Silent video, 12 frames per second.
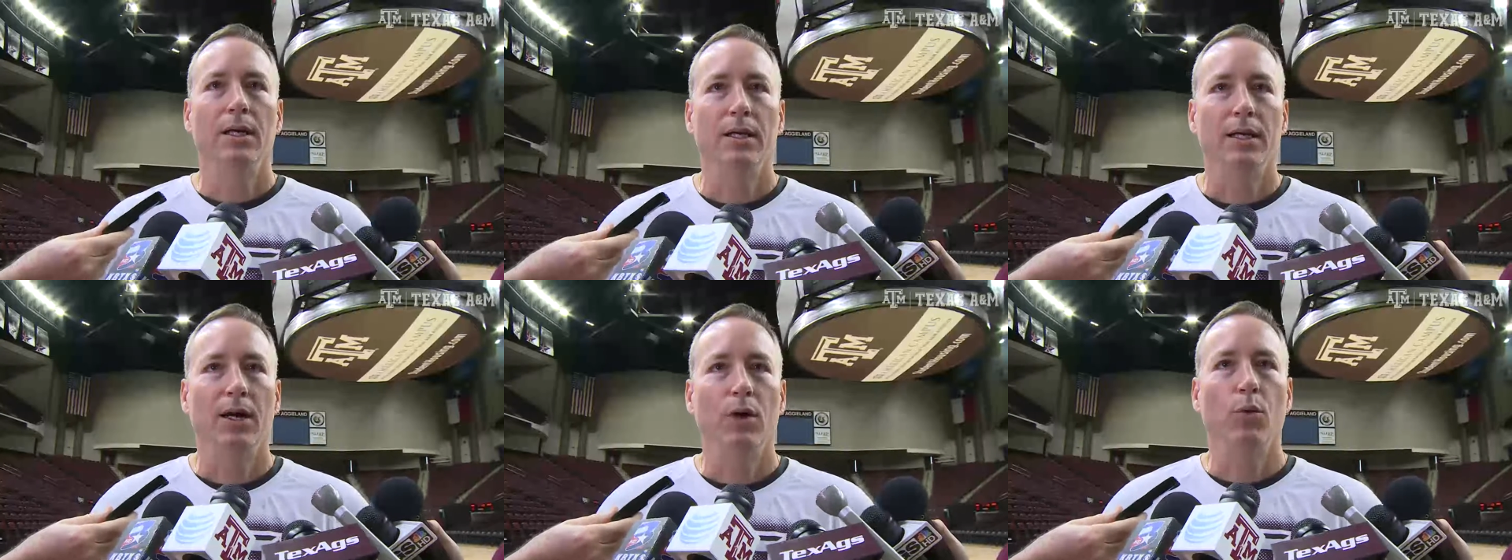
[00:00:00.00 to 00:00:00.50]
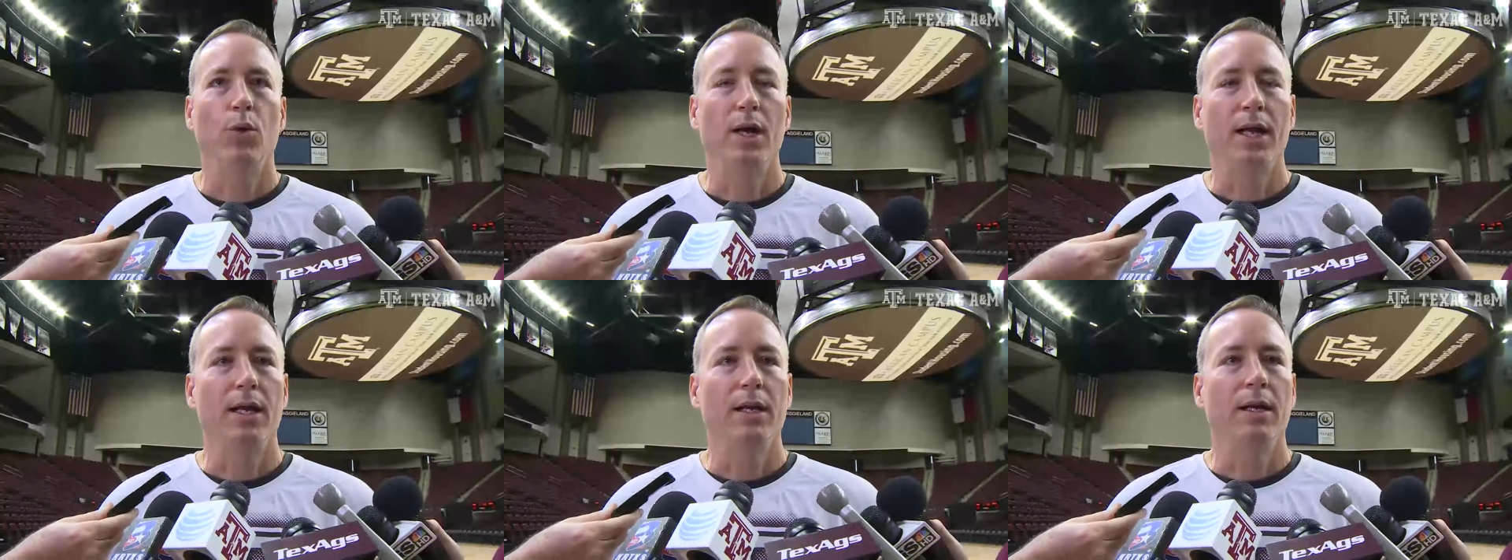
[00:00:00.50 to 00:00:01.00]
they're a one
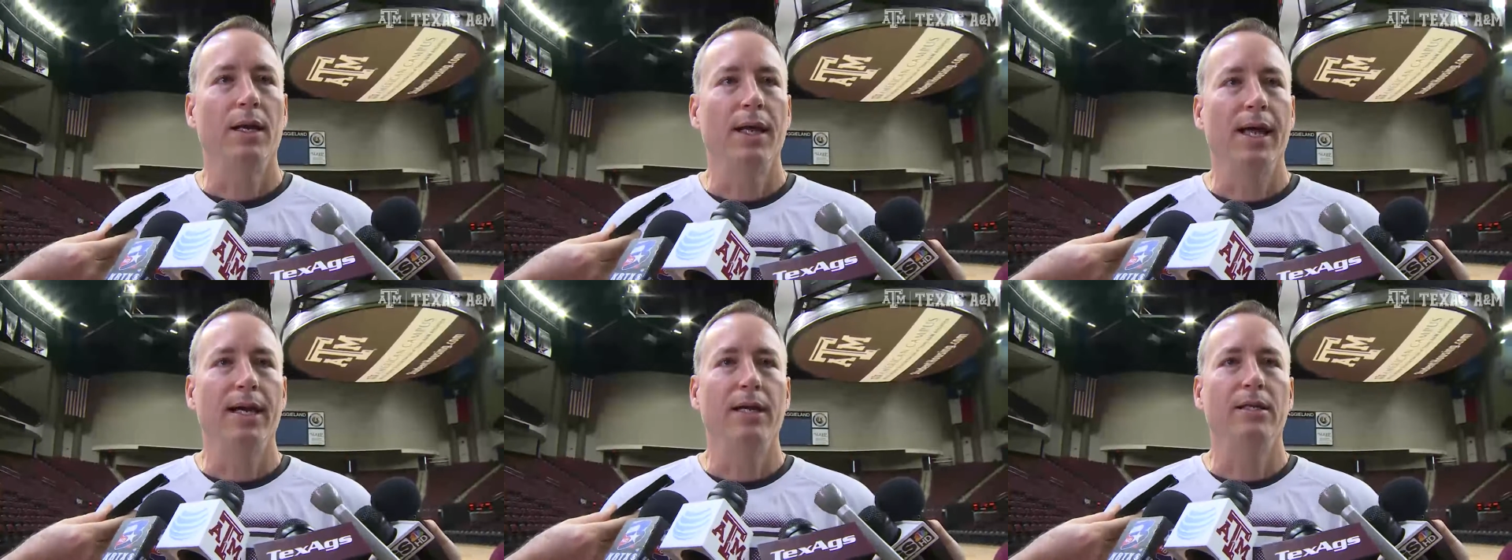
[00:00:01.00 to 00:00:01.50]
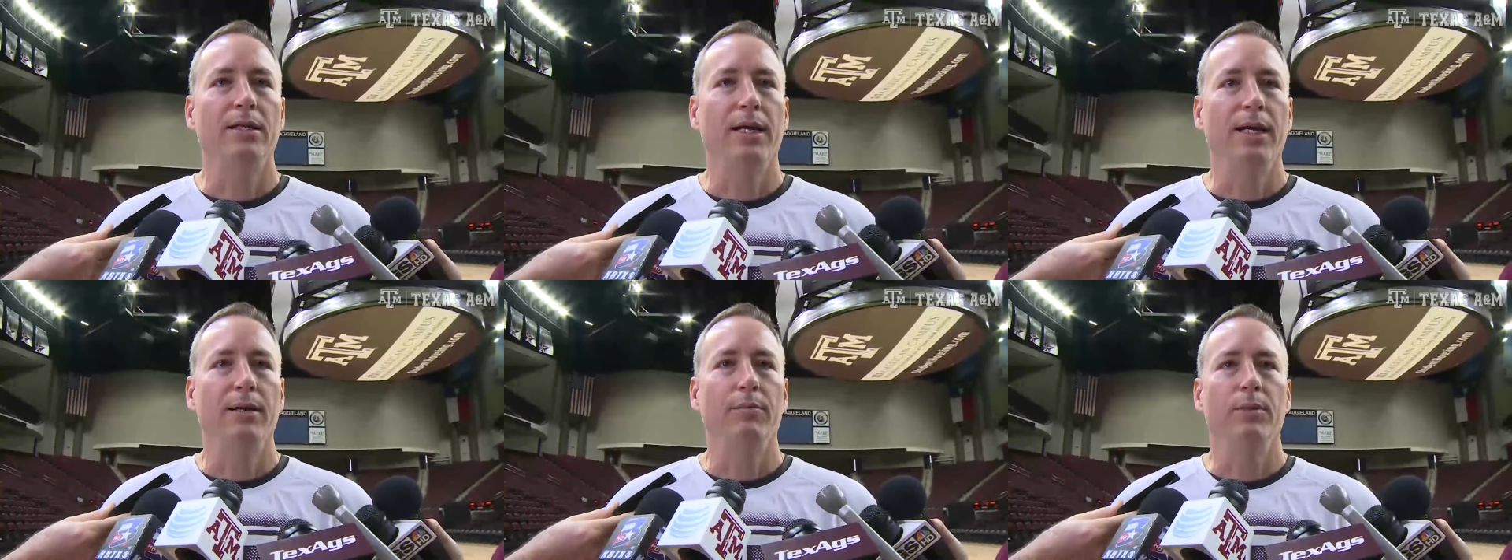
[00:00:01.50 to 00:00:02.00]
in eight
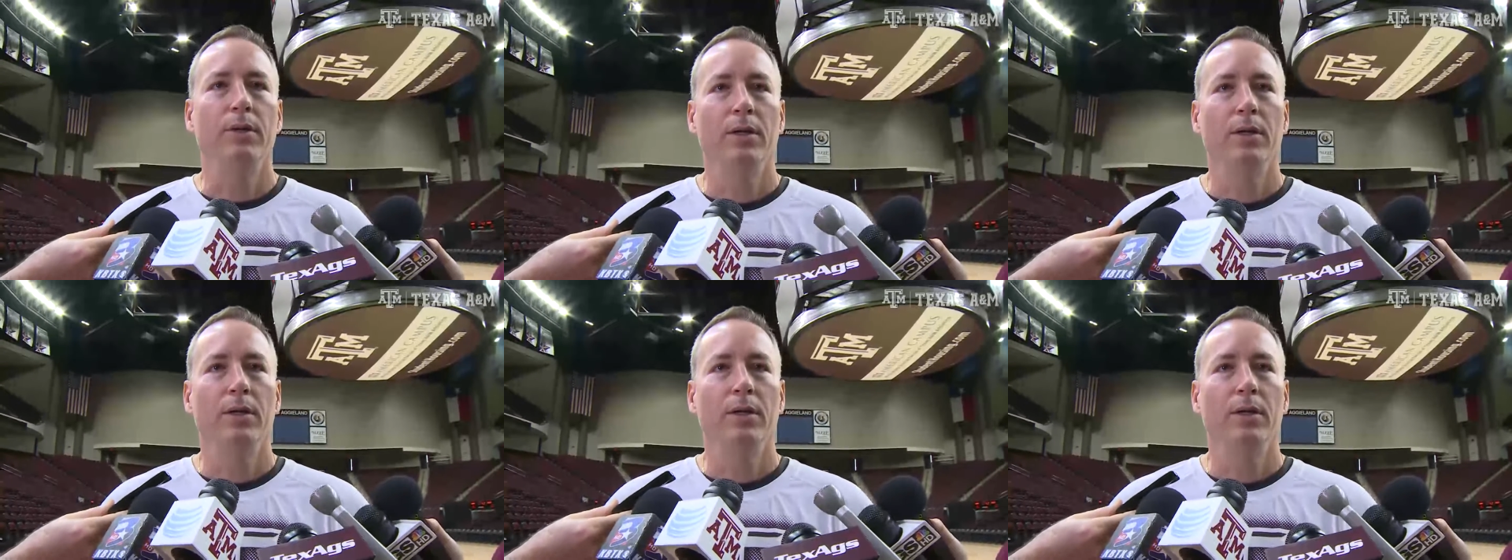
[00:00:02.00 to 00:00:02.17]
team